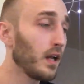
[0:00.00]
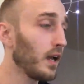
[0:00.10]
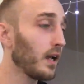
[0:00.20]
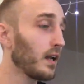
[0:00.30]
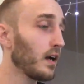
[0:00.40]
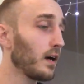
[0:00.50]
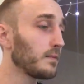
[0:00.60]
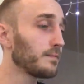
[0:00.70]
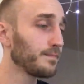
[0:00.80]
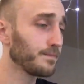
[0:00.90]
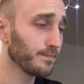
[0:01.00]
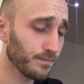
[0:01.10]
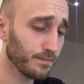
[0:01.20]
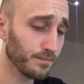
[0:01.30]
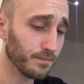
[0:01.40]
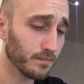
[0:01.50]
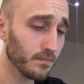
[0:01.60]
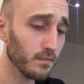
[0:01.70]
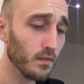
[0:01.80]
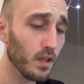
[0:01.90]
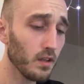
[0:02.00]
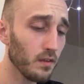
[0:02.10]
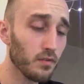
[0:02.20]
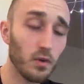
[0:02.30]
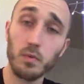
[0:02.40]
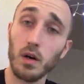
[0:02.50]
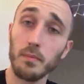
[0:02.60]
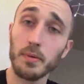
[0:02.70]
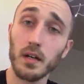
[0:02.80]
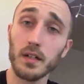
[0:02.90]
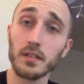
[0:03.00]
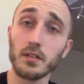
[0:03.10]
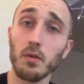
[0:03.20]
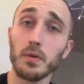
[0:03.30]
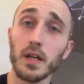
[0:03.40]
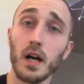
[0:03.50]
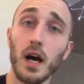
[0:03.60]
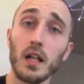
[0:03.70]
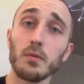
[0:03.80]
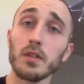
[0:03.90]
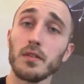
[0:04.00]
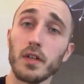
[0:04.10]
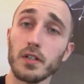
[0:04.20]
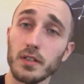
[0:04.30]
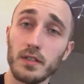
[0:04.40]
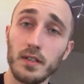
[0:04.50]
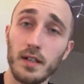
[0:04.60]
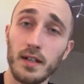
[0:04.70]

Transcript: And Fourth Wall apparently is opening a Hollywood division